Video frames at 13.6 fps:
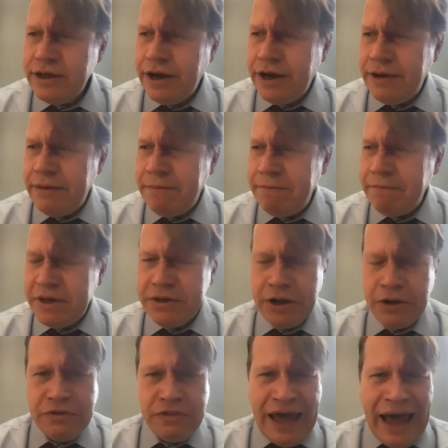But, you
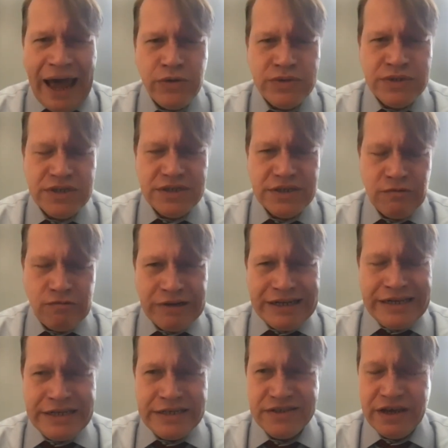know, the House
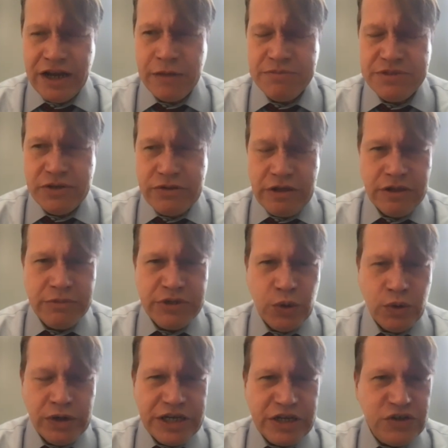really is set up so that the
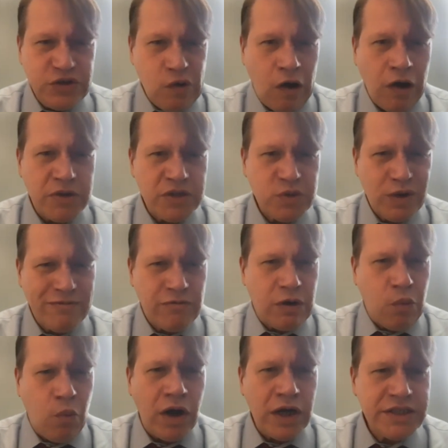majority can do almost whatever
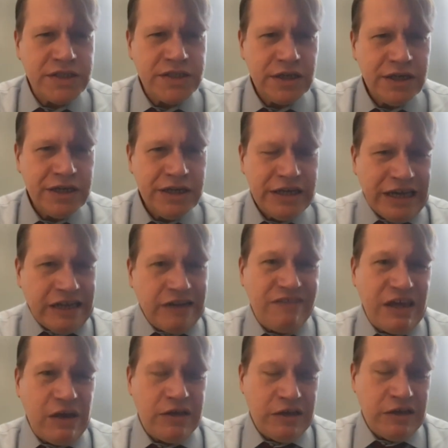it wants. And
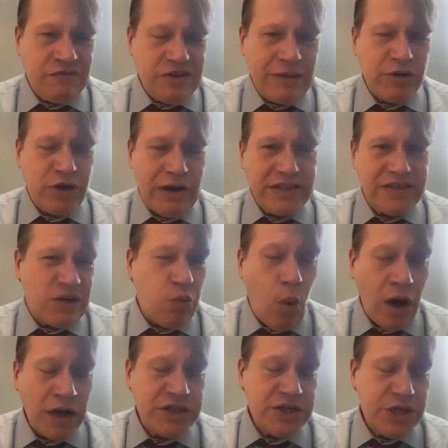if the Democrats had
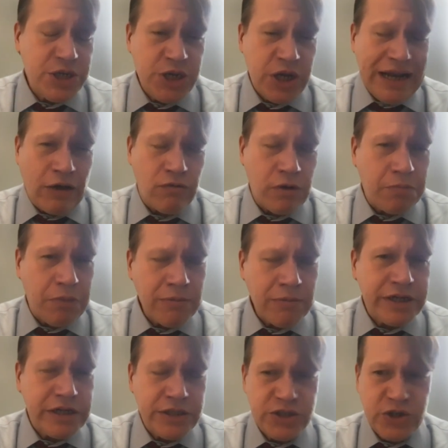wanted to shut out
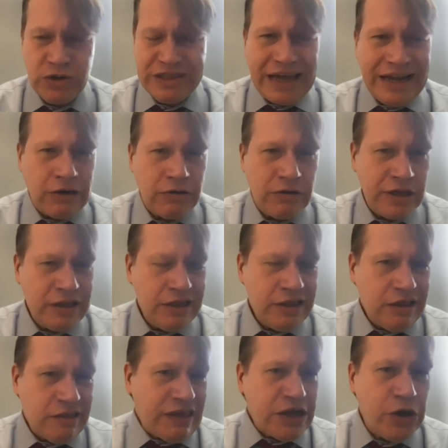Republicans during that era,
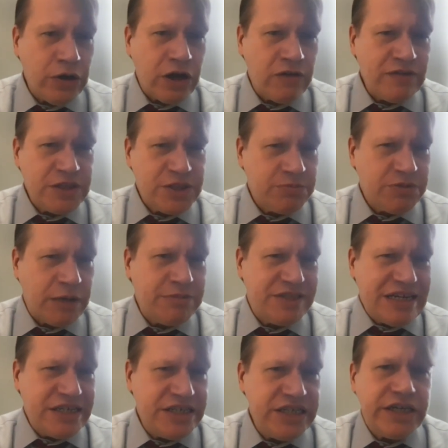they could have, and sometimes
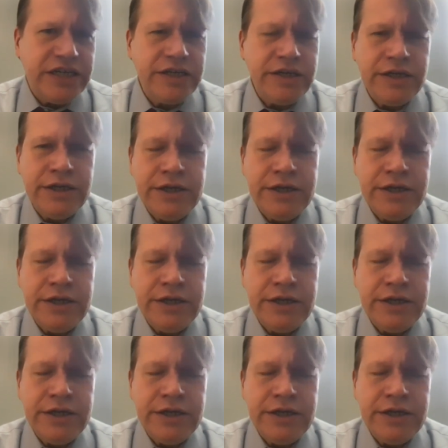they did.